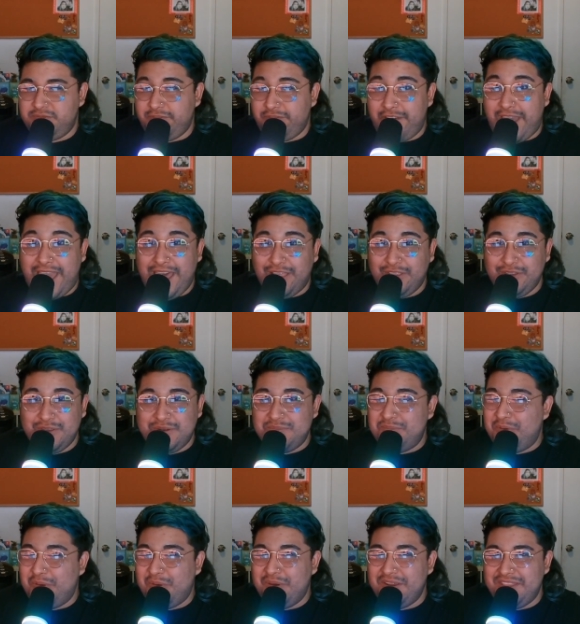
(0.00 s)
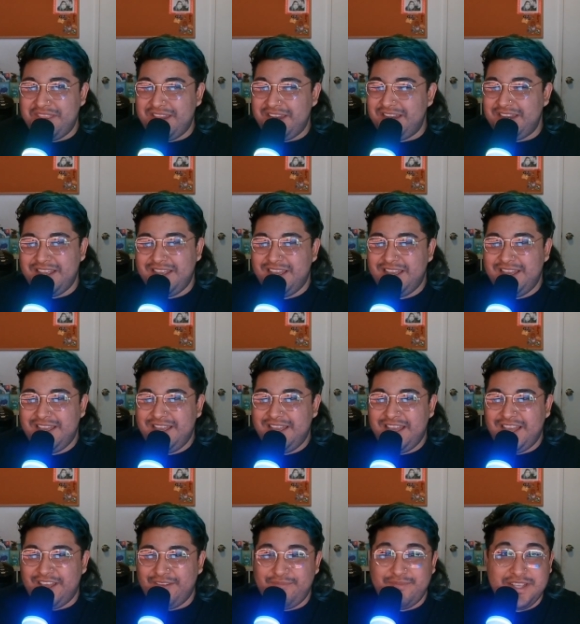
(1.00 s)
valued more than
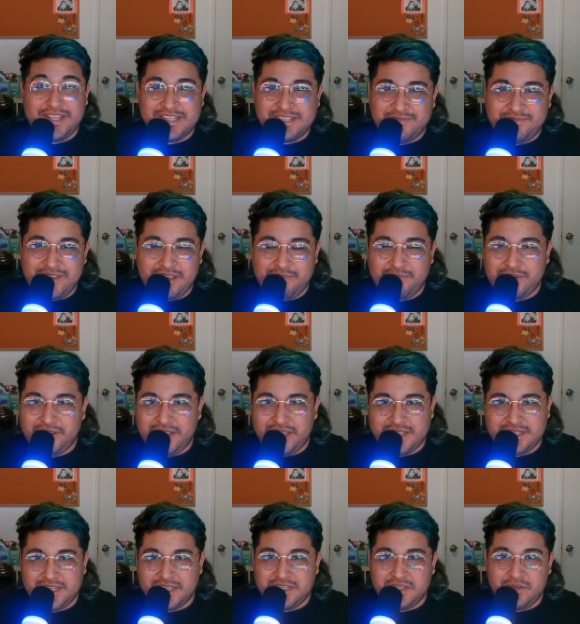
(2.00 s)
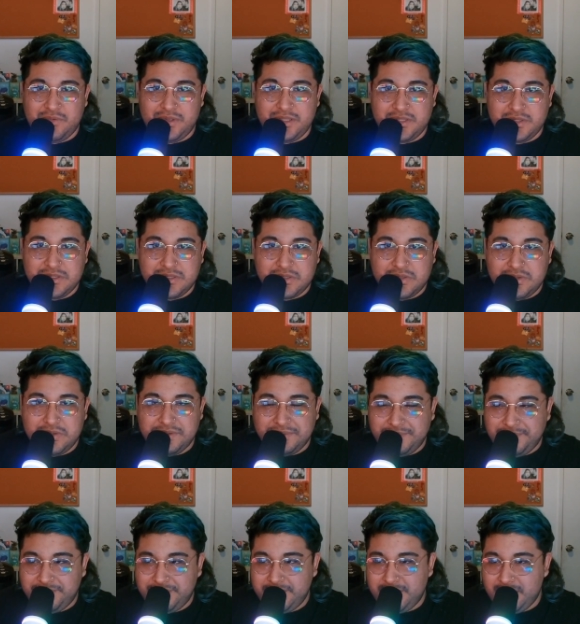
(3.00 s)
a piece of paper that says you went to school,
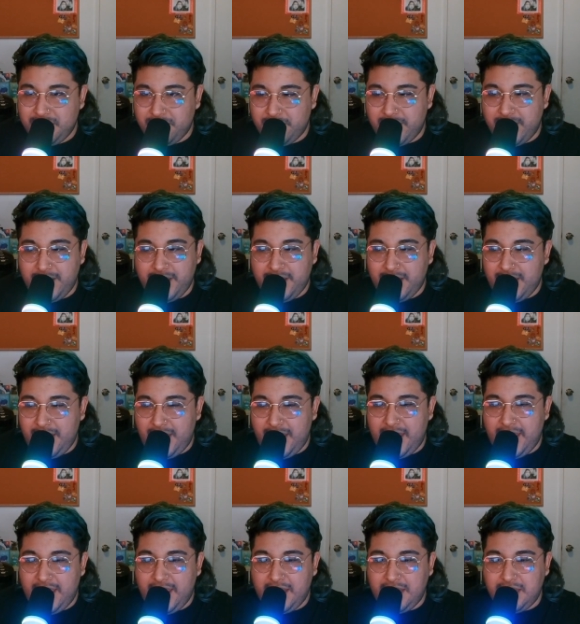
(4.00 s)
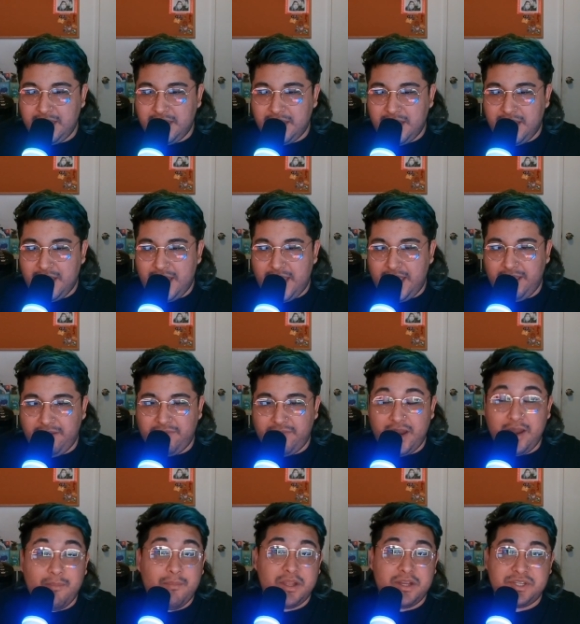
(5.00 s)
right? And I
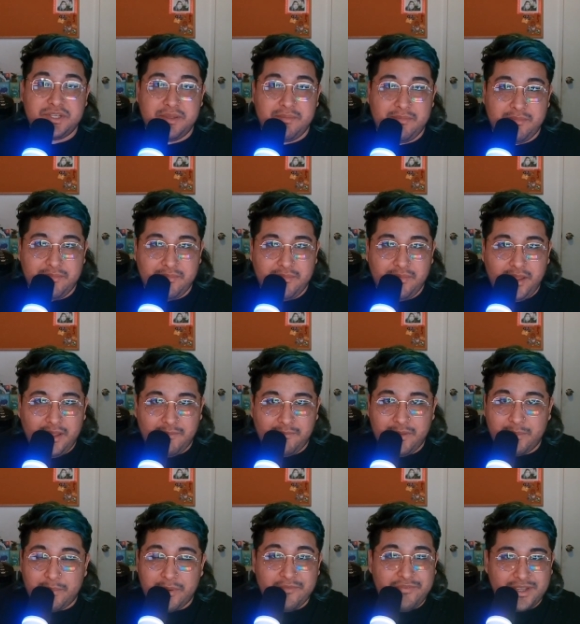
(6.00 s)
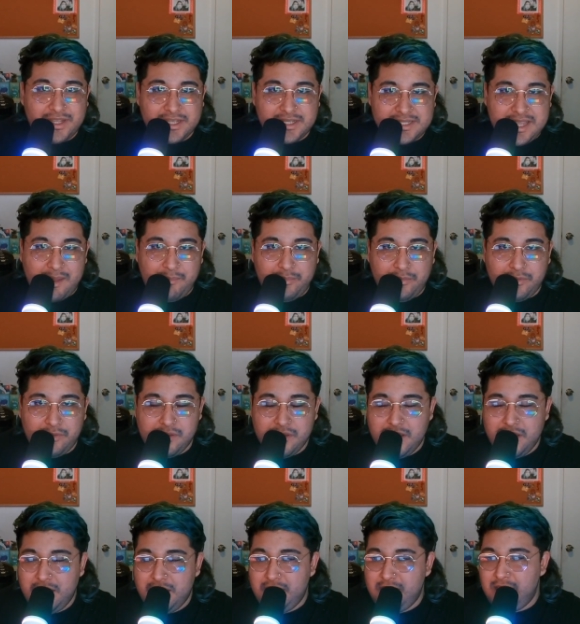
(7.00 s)
very much am I'm the perfect example.
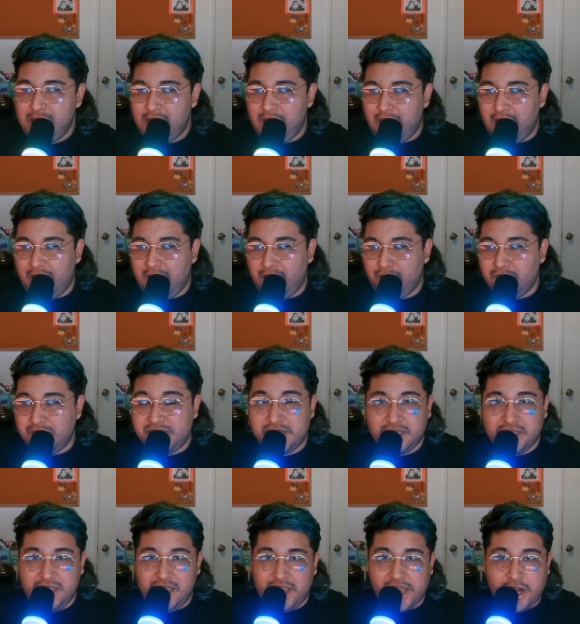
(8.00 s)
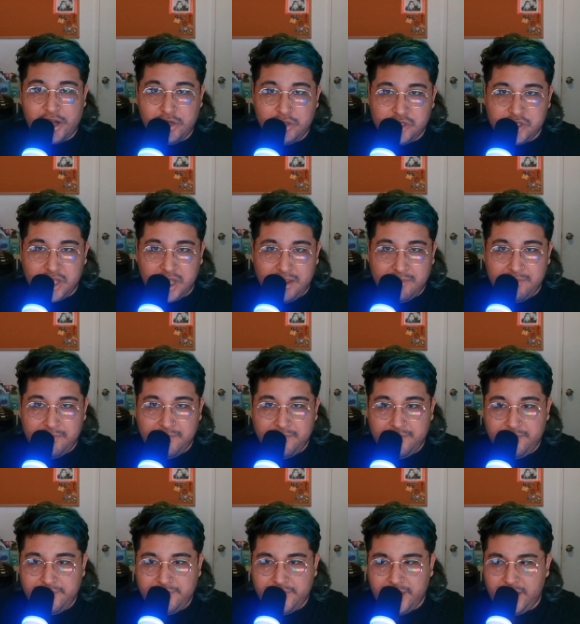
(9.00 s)
Uh recently I got a new job.
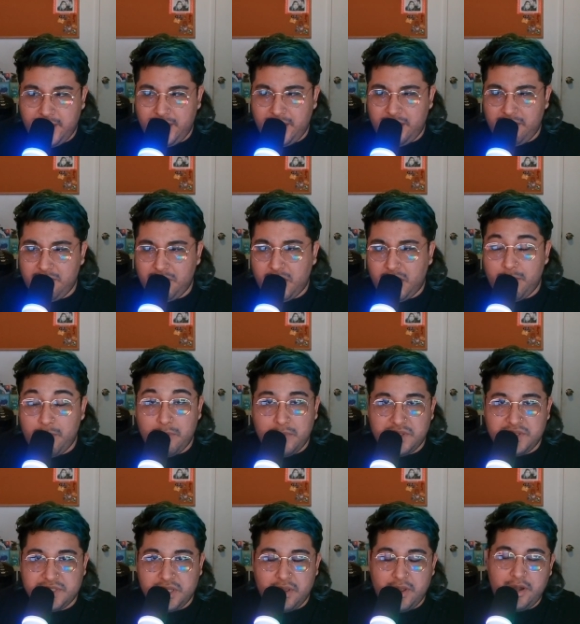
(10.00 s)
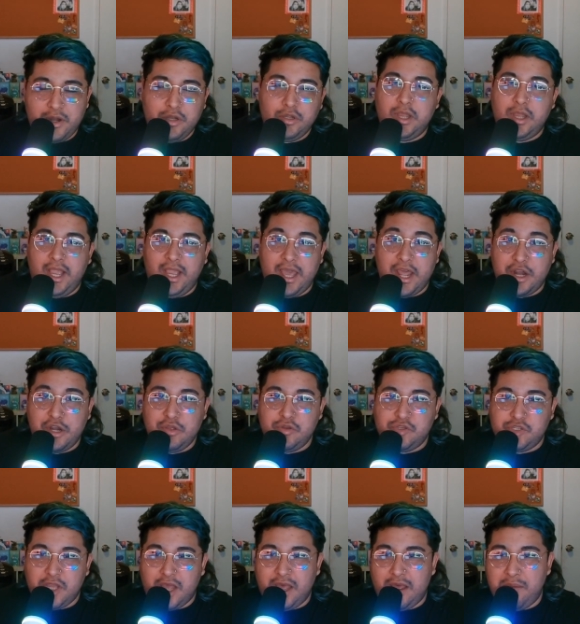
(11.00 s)
Um a couple months ago I got a new I got a new
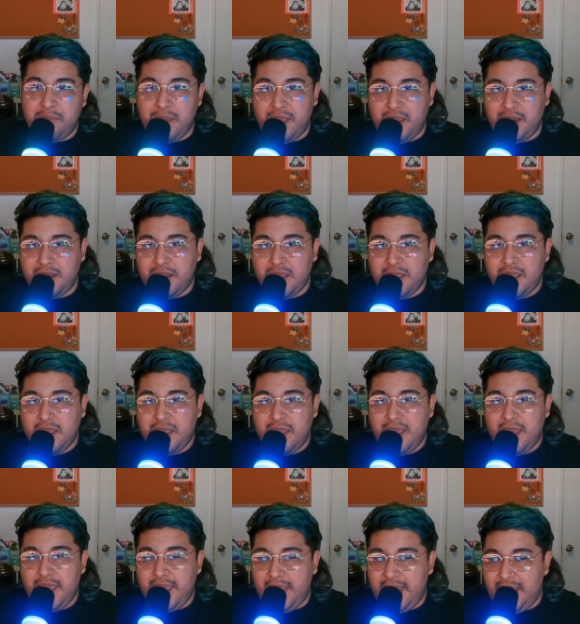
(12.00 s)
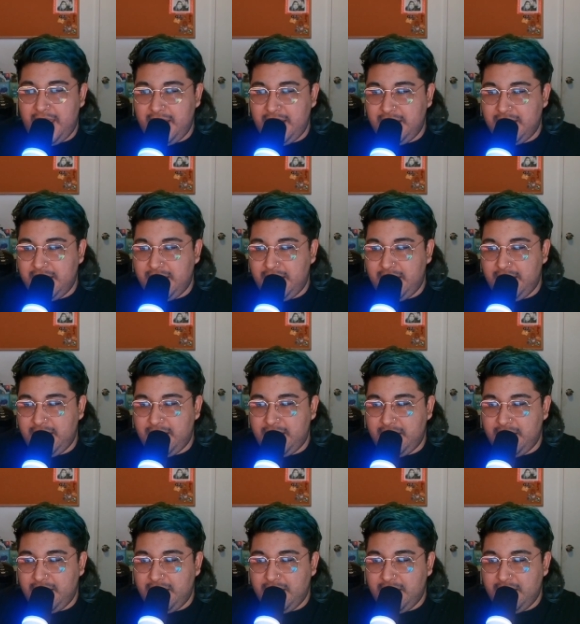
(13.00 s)
job and and uh